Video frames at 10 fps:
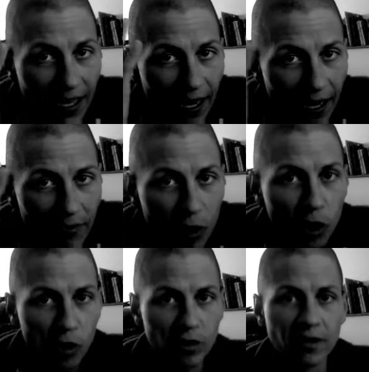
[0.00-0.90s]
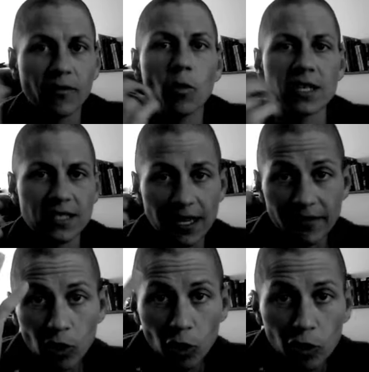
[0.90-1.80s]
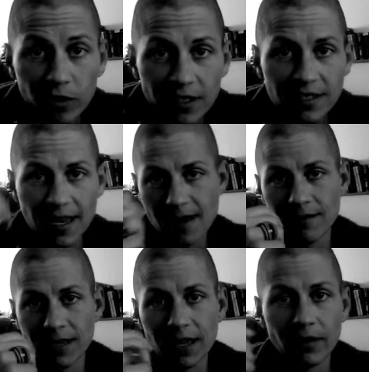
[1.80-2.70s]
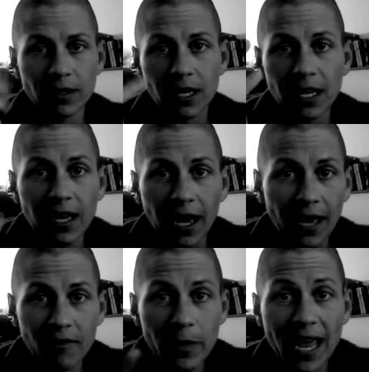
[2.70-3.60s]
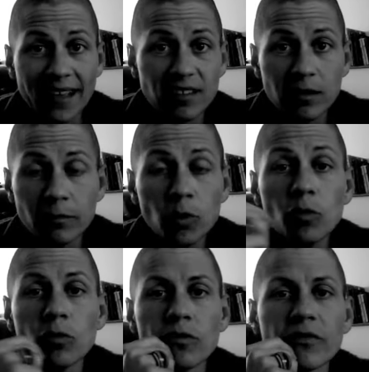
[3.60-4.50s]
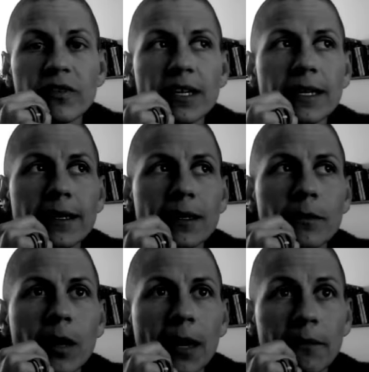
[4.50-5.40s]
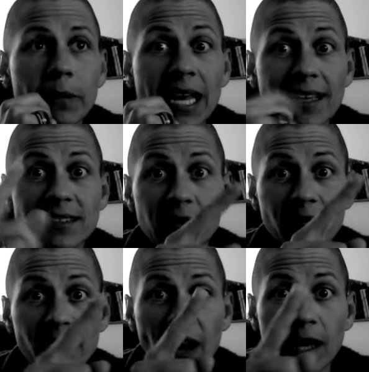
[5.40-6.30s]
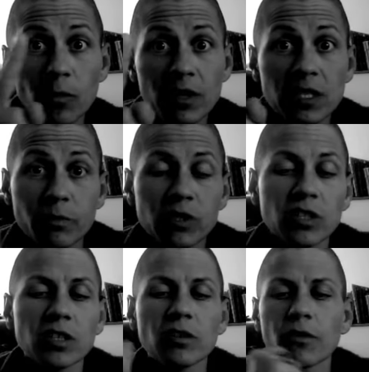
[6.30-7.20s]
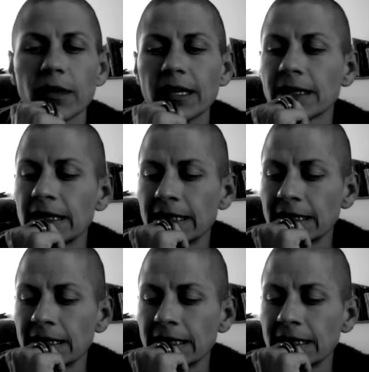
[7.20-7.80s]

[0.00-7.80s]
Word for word: I haven't heard the voice, I haven't heard the sound, I haven't, I haven't been asked to move, um, I've been asked to follow this particular thing.